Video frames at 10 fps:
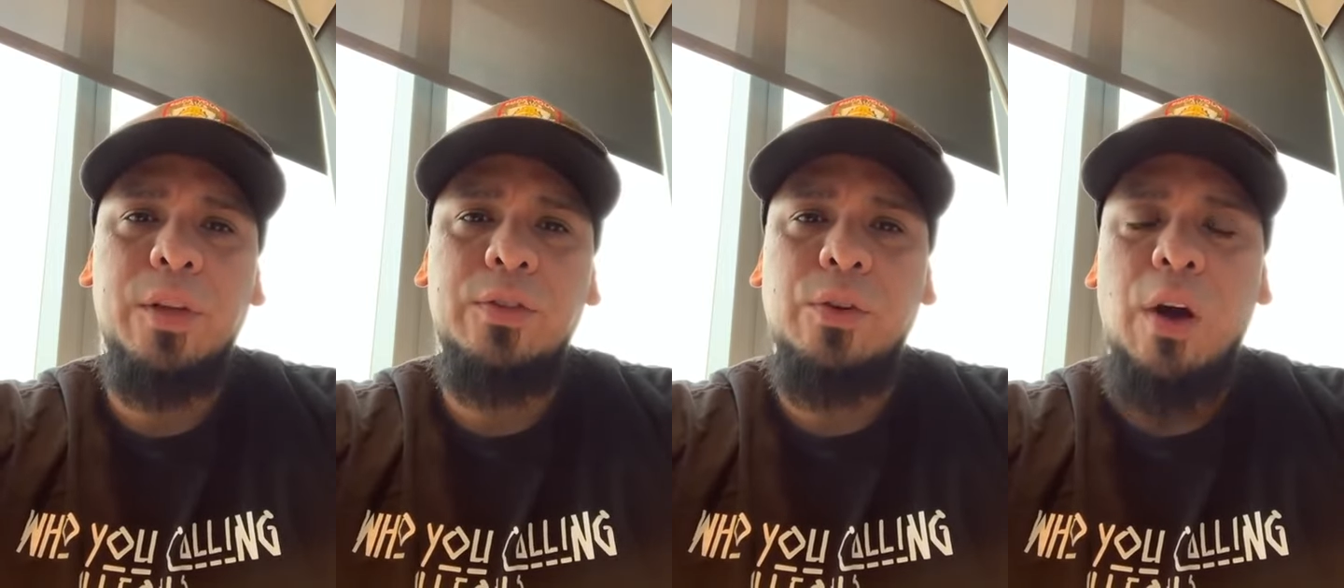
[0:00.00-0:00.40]

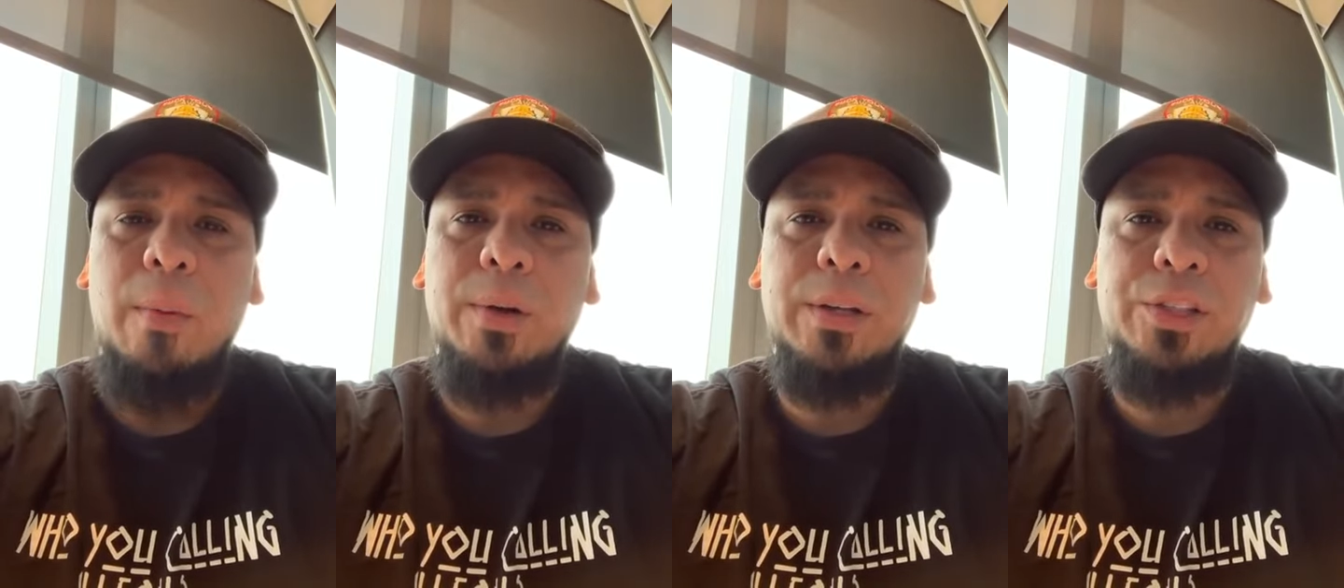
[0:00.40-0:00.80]
so
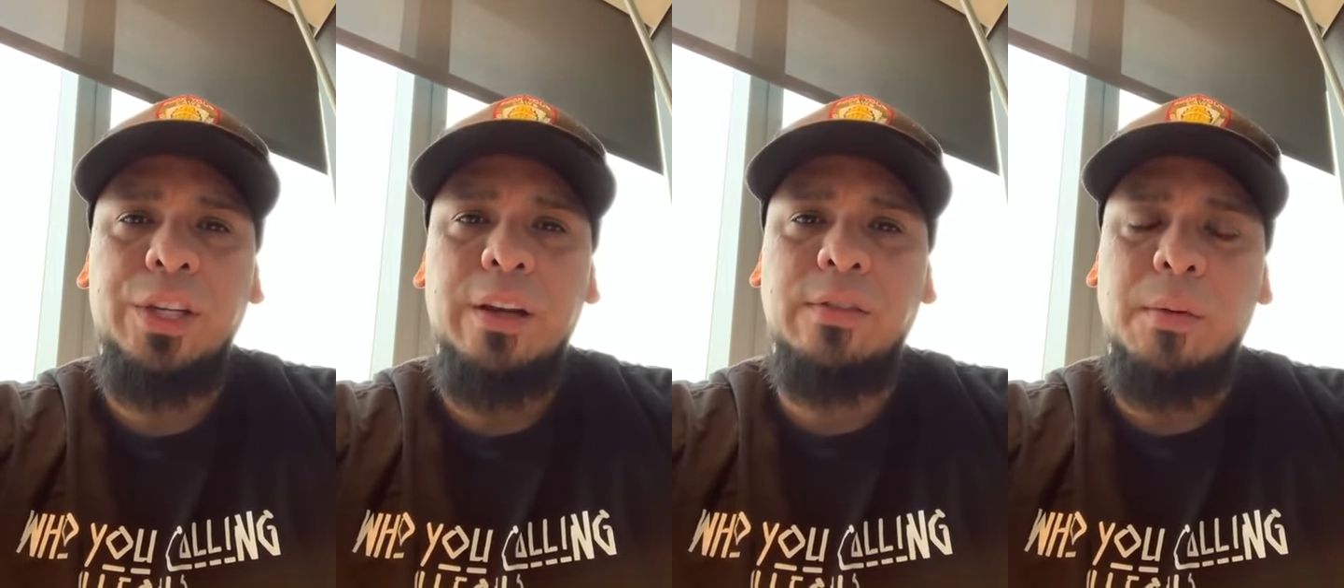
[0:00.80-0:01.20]
I'm going to
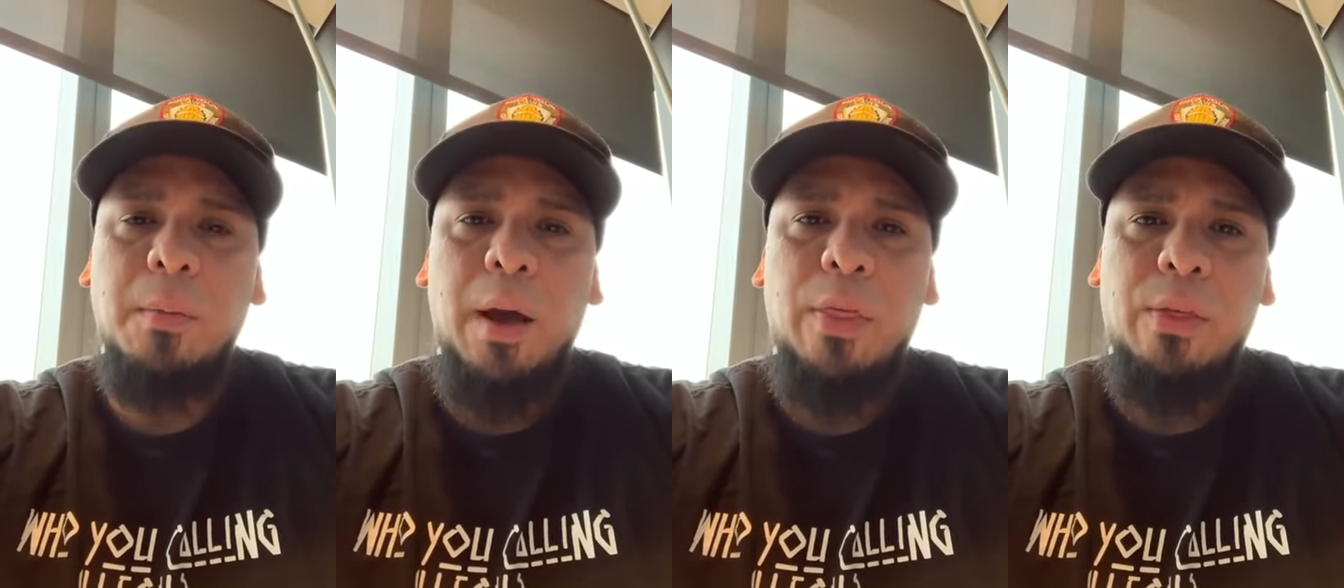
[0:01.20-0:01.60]
share some
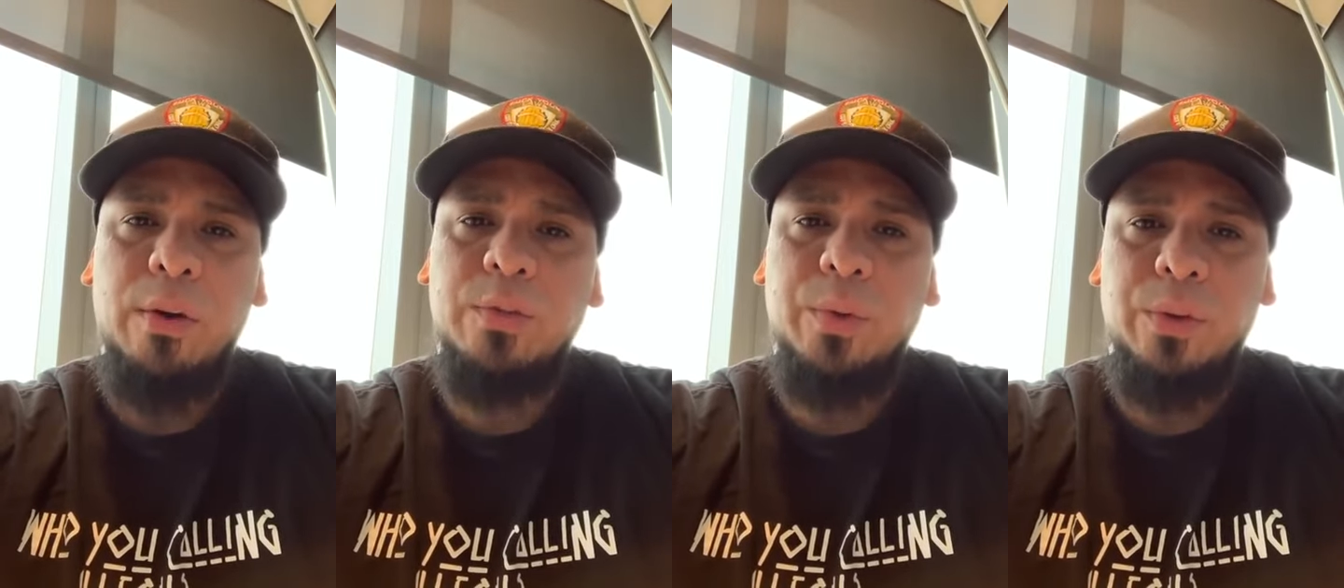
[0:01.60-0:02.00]
of my
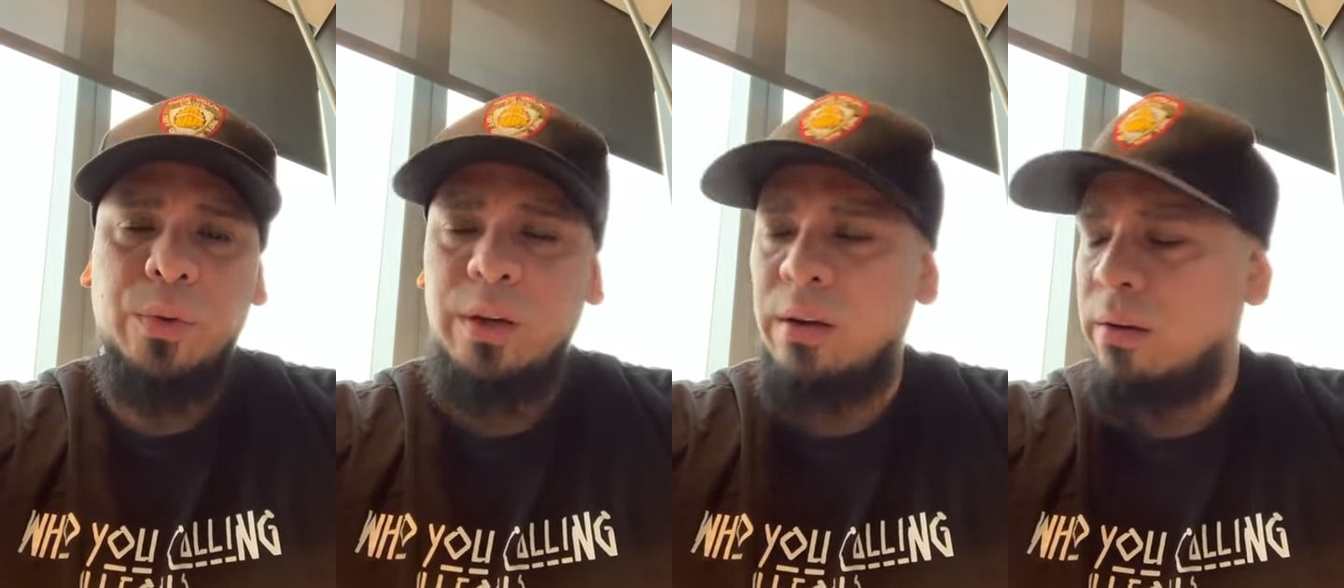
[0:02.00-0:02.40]
thoughts with you
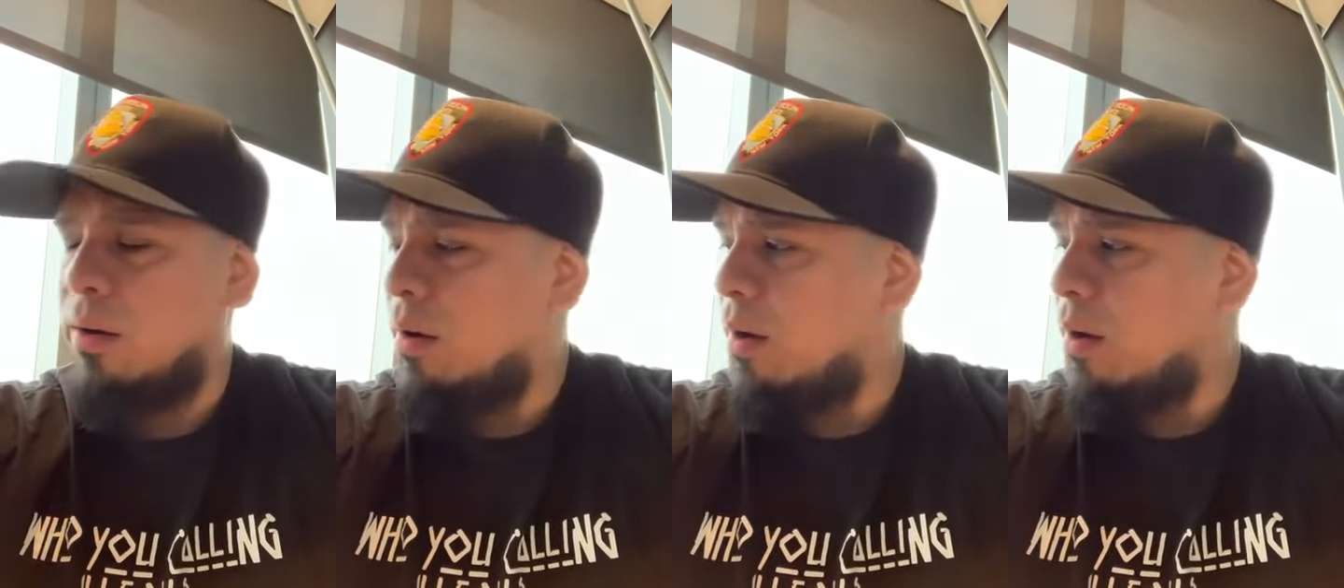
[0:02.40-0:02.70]
here.